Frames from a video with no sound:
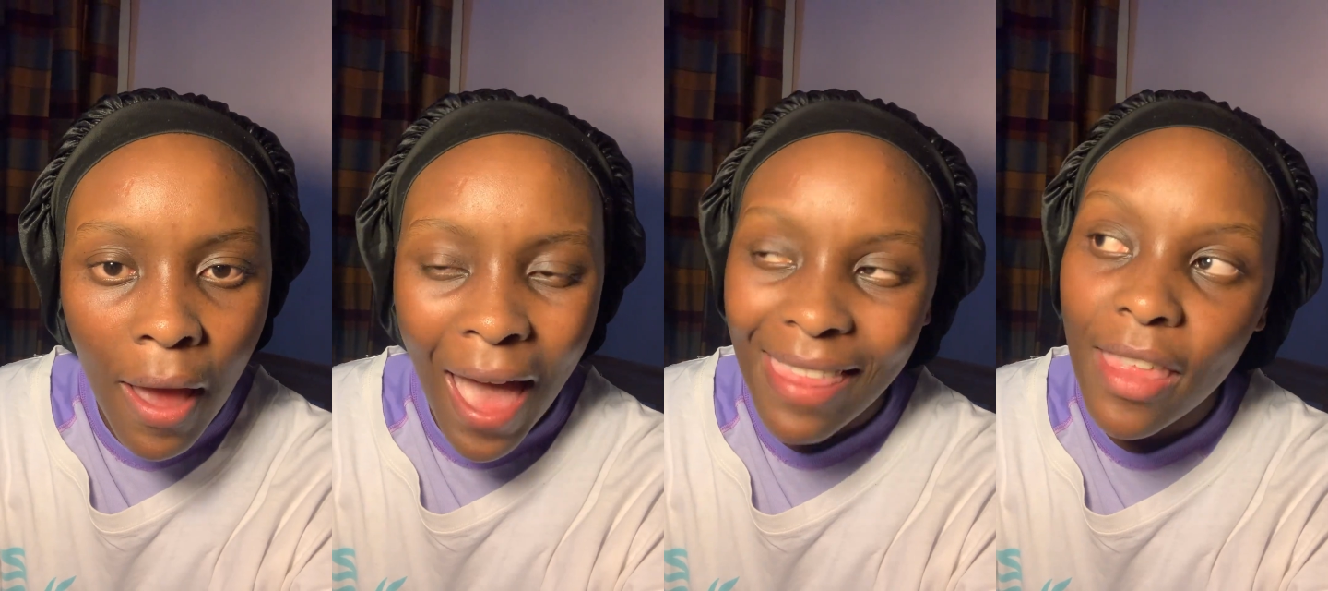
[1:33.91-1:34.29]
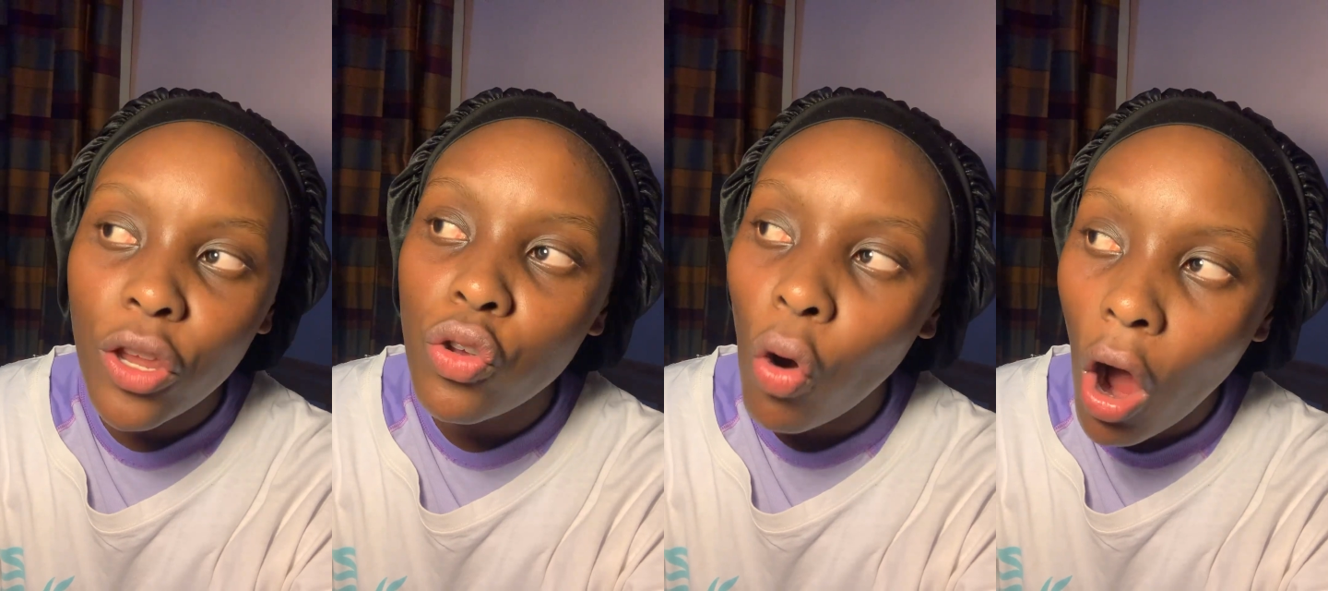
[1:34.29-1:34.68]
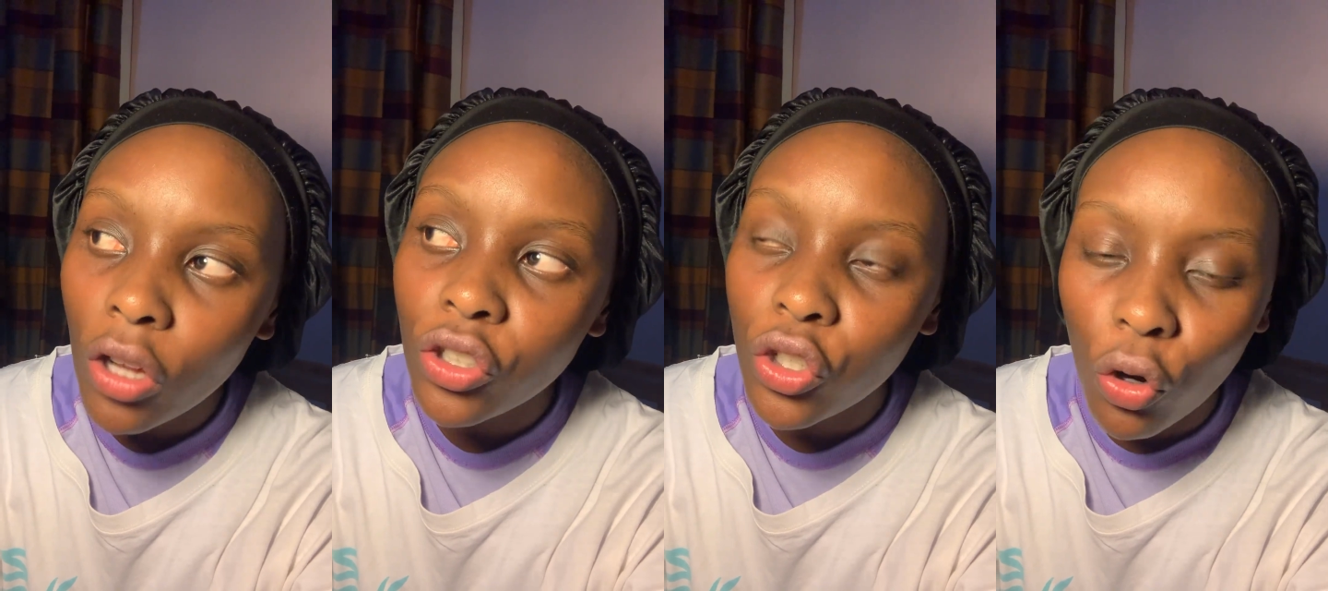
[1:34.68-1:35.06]
And then you
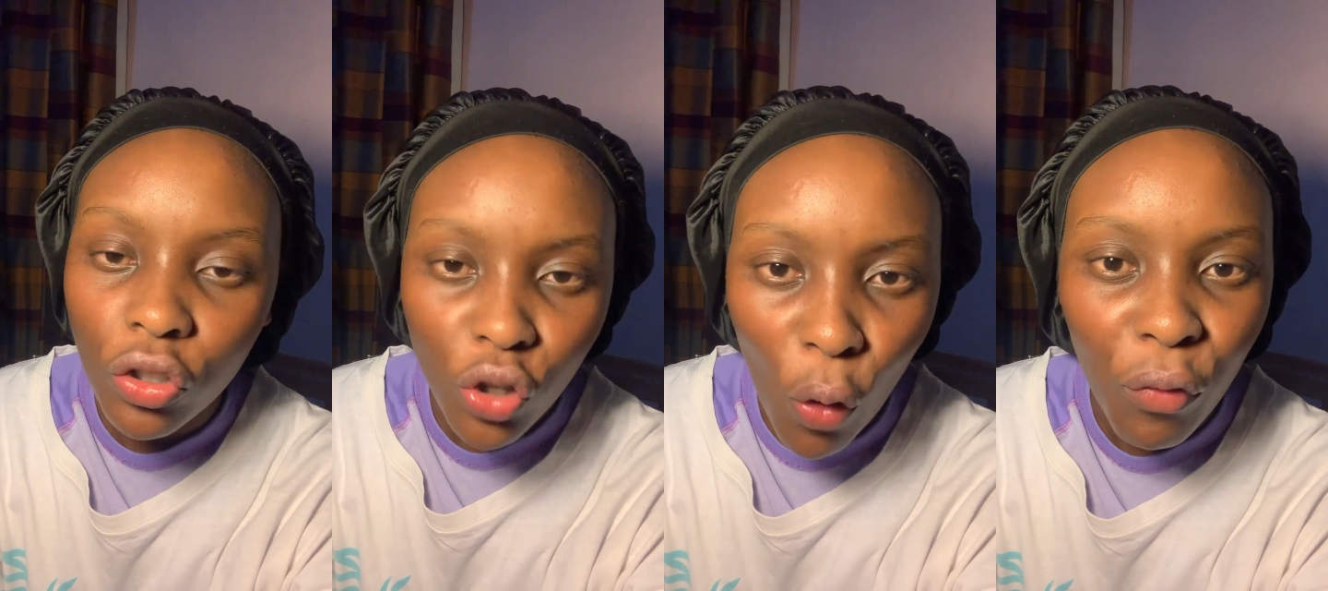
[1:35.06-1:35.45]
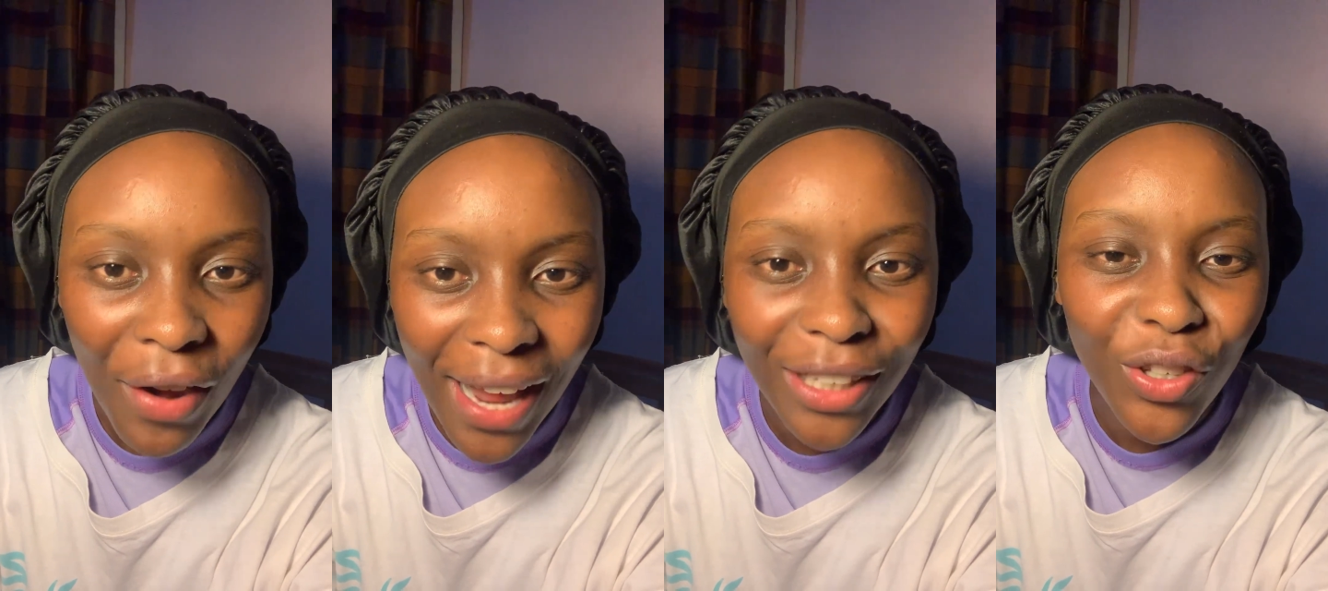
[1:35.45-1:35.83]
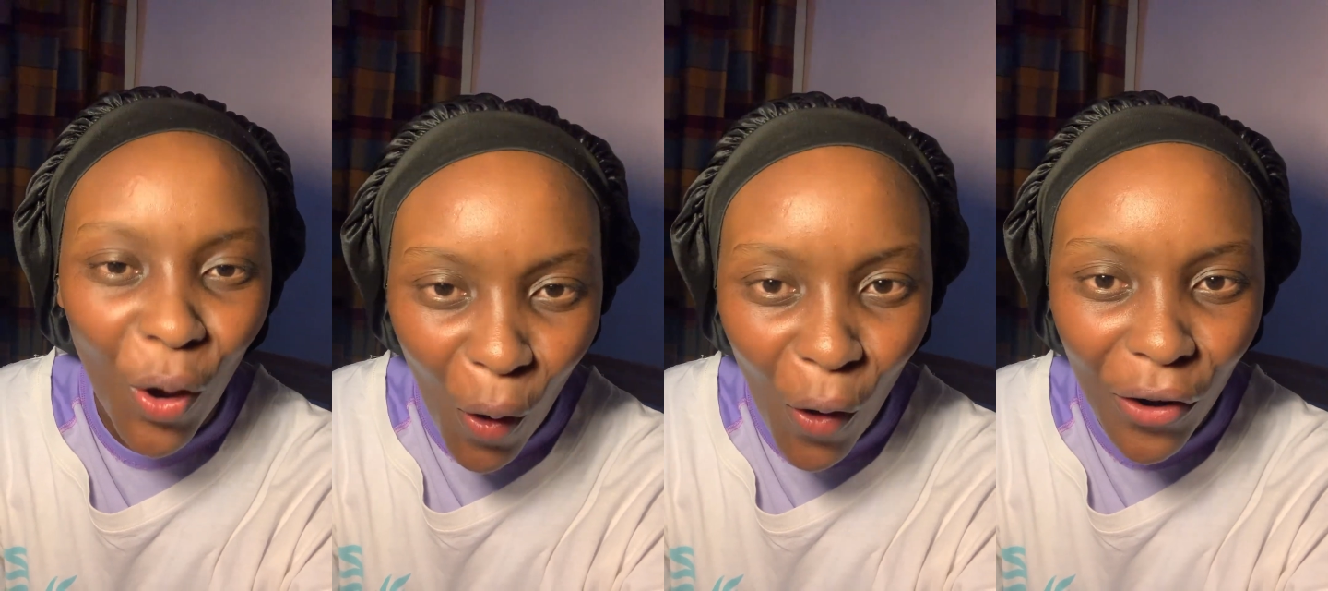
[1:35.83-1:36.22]
ask yourself later
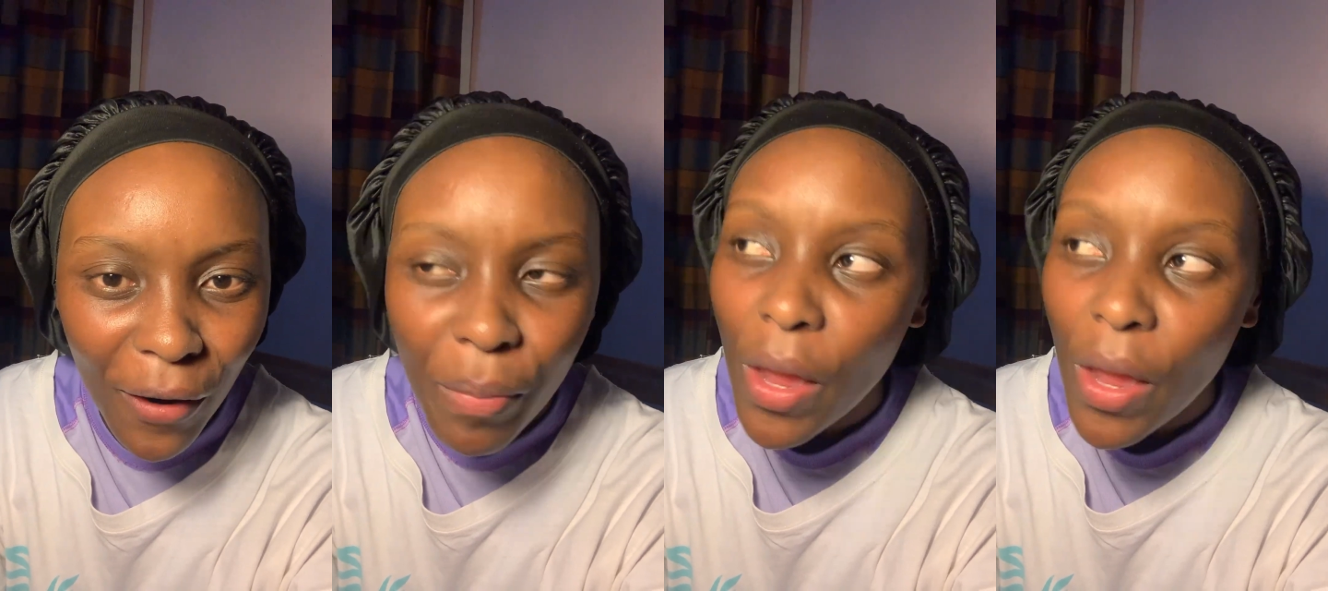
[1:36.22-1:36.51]
on,